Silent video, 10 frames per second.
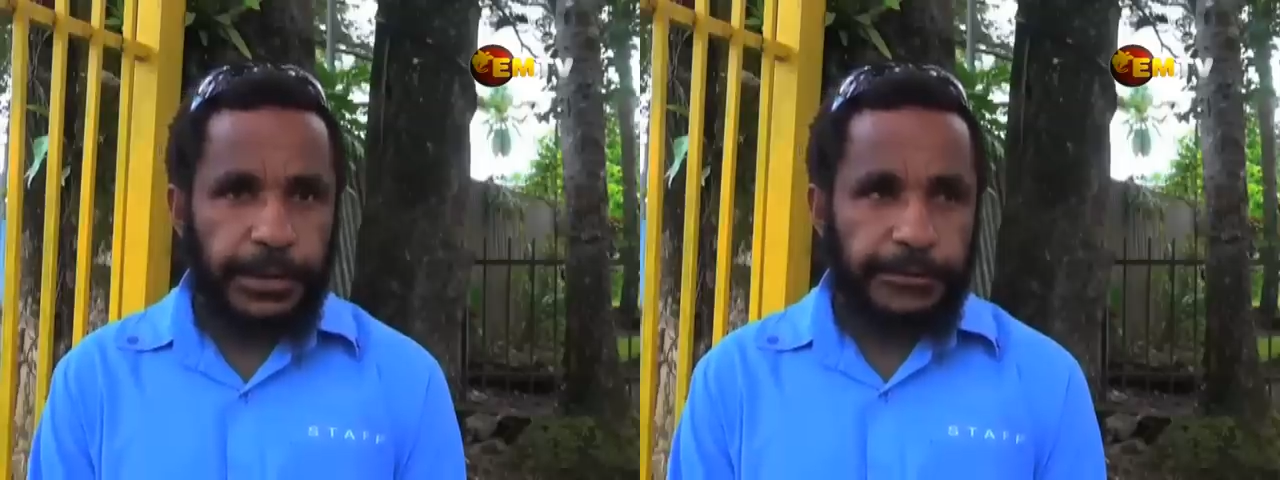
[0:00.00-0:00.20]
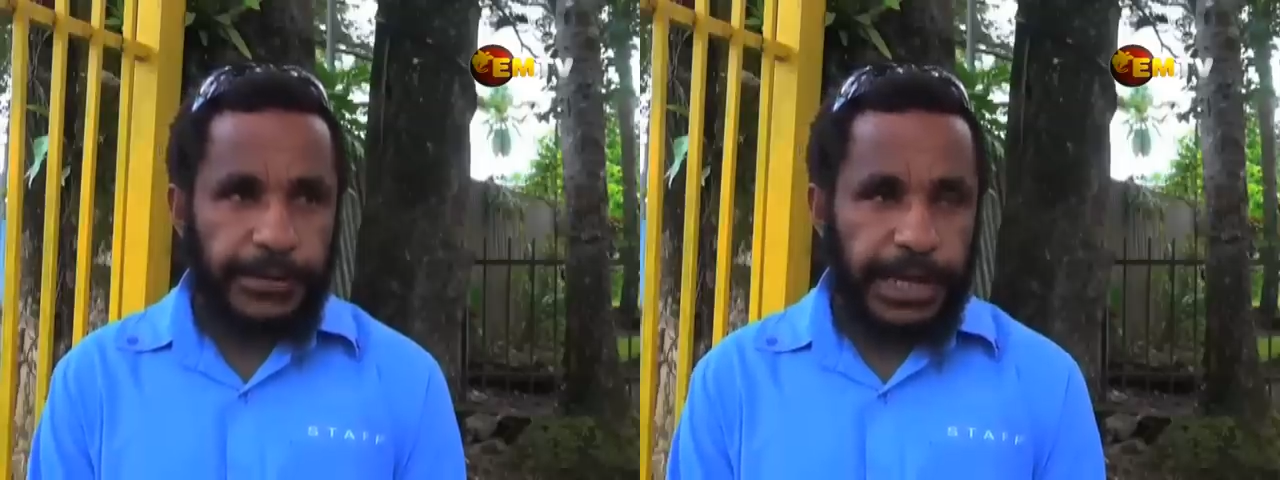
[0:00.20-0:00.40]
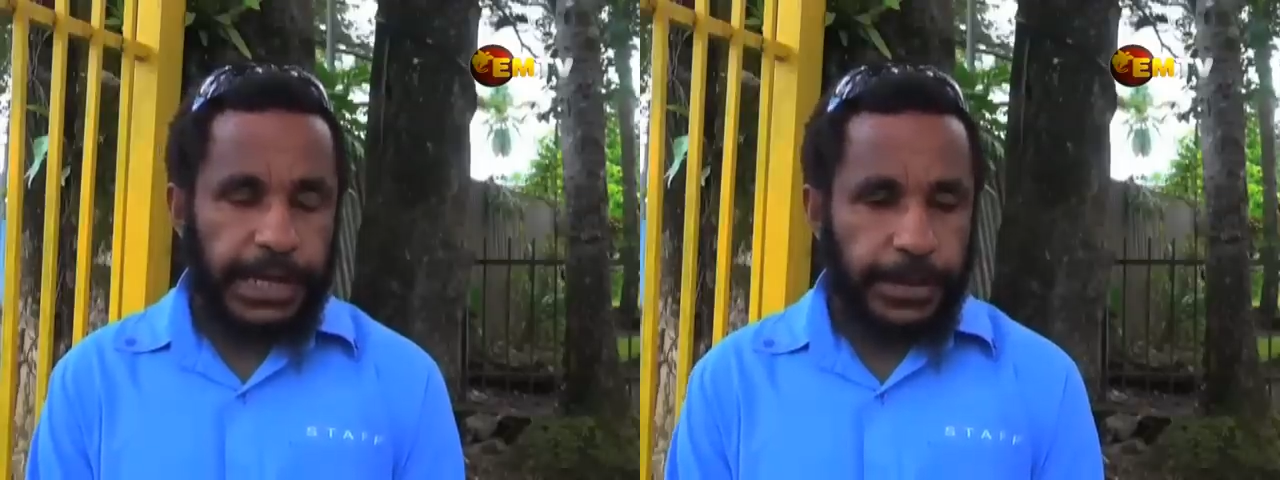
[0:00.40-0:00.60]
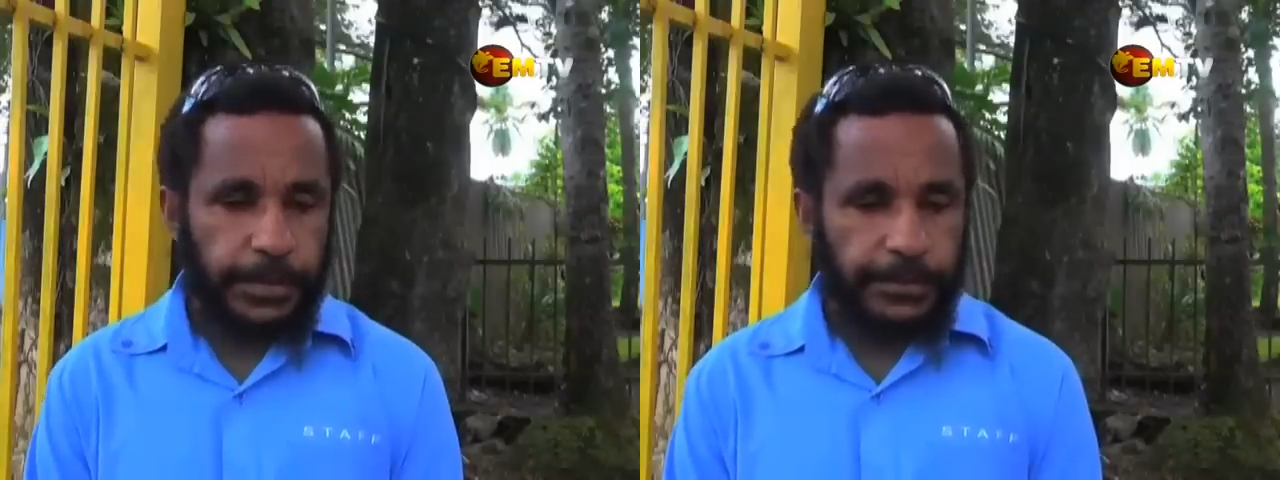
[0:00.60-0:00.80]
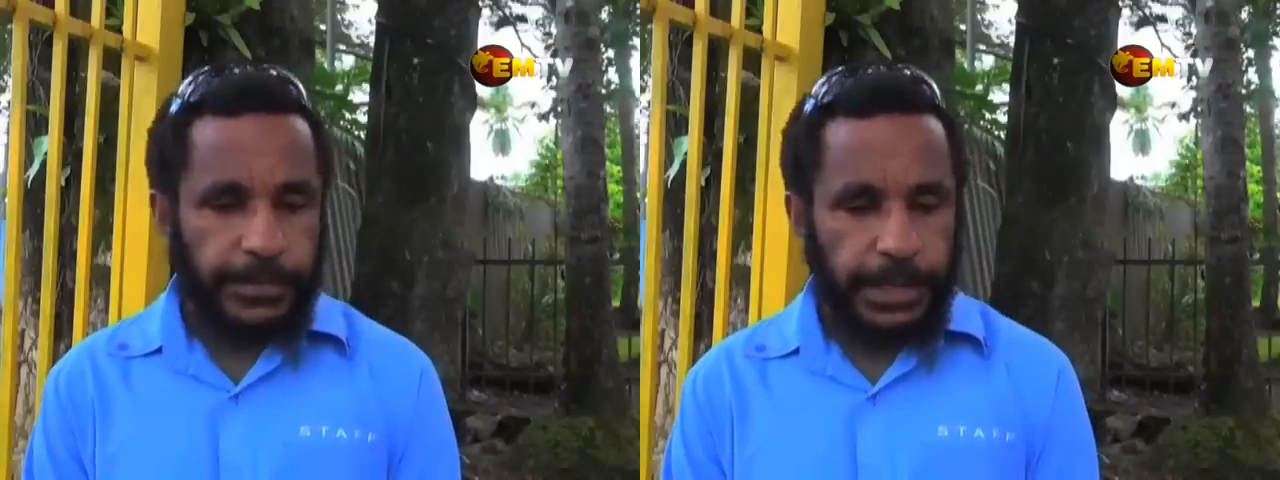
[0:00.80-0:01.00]
filing
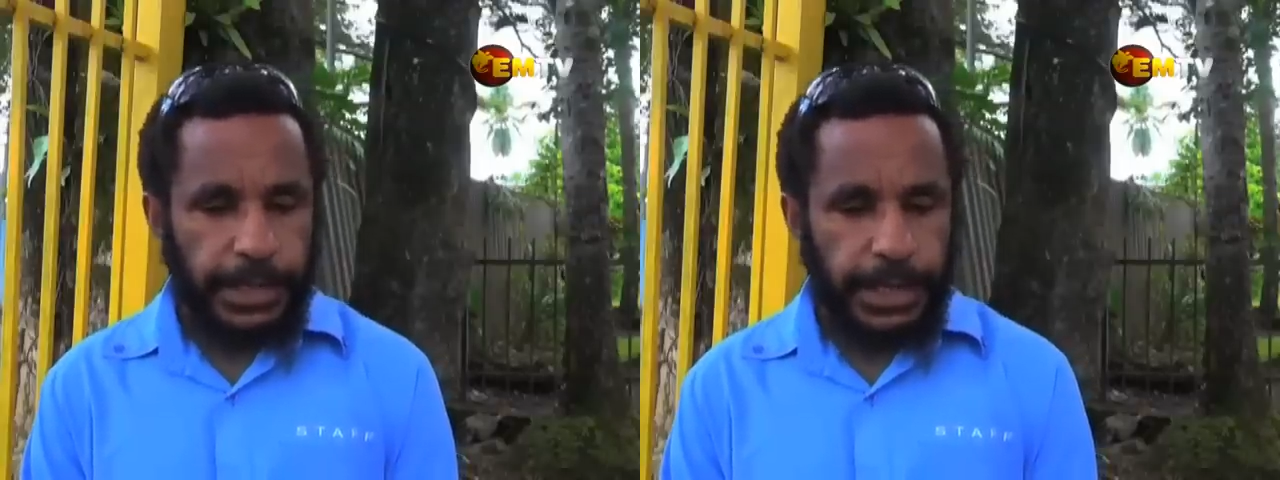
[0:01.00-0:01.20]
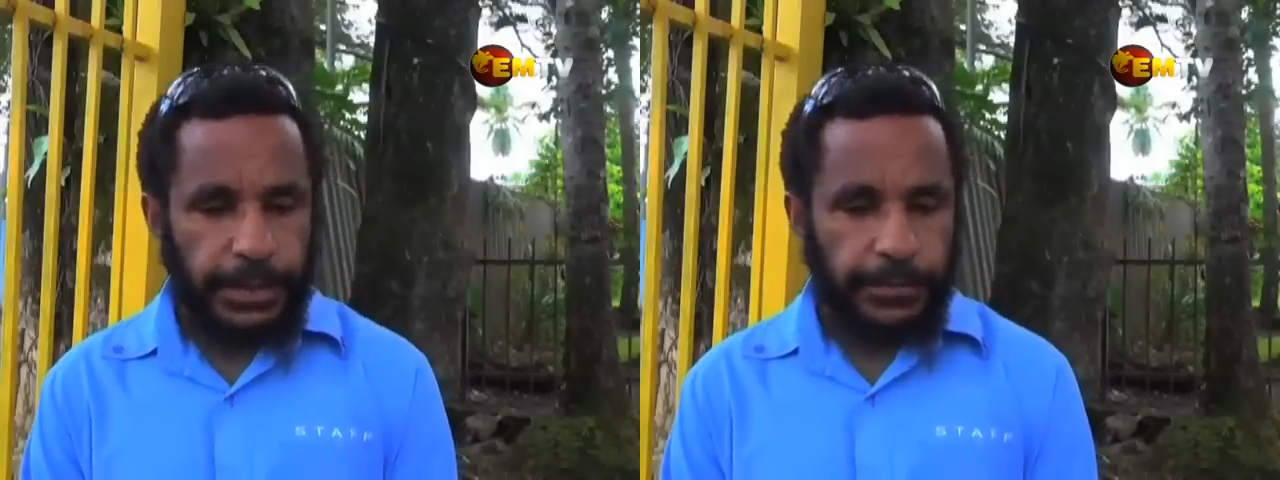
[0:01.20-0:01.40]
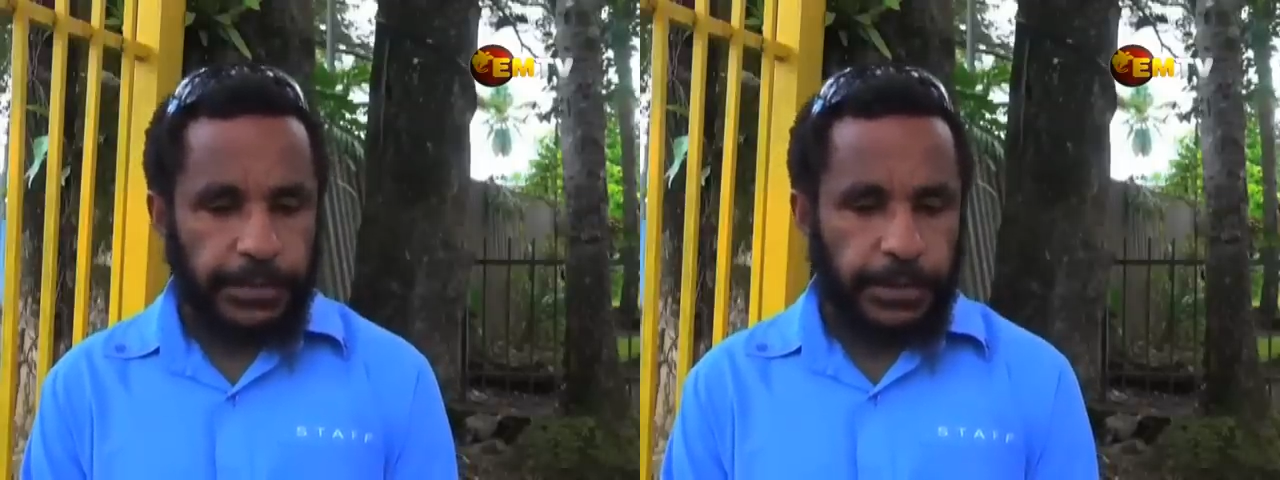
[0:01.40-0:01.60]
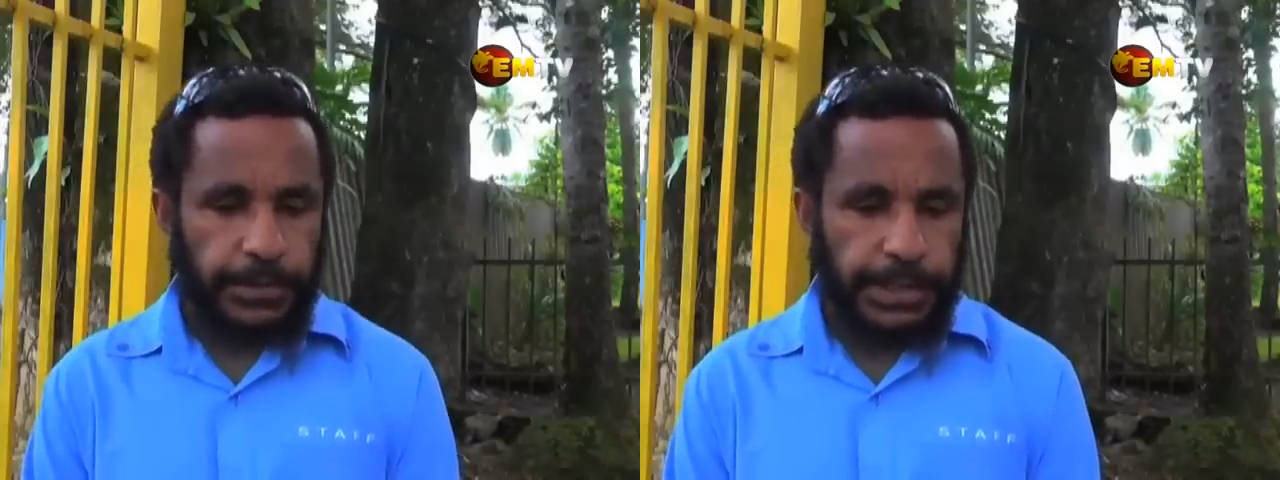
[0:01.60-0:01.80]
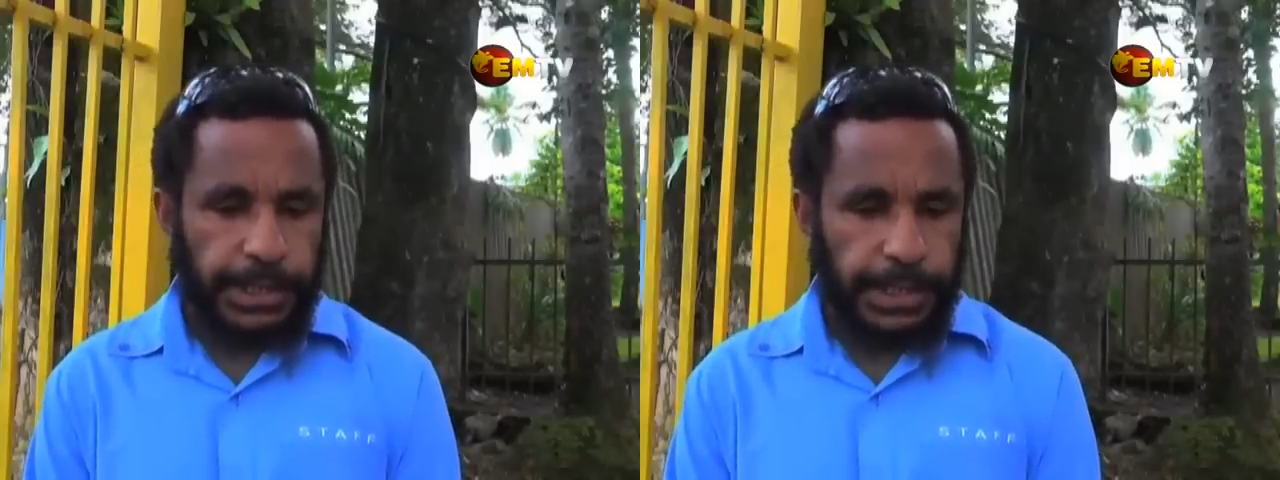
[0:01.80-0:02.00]
up of the uh,
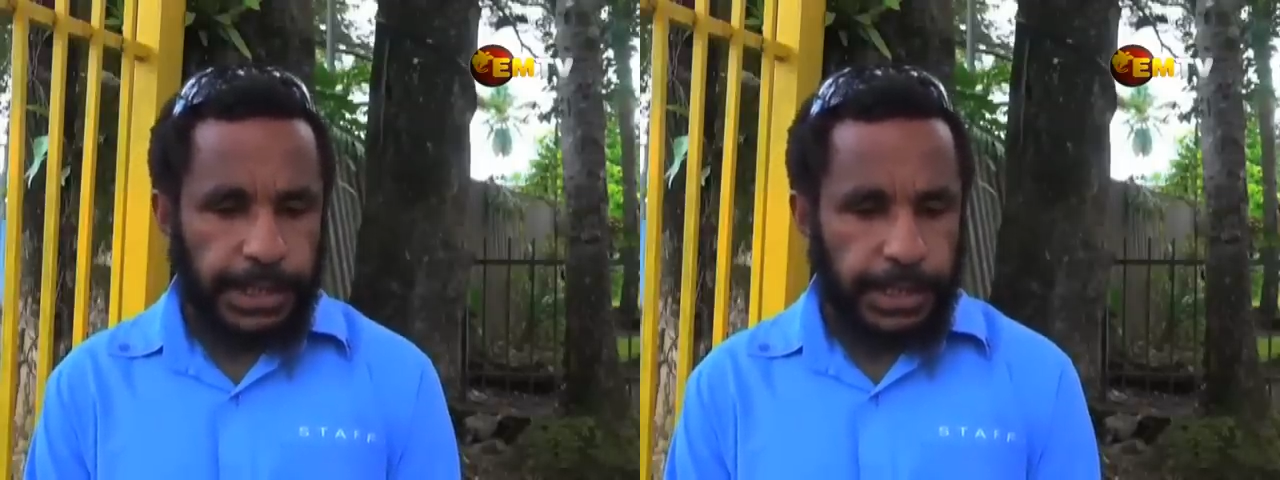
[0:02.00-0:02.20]
VOC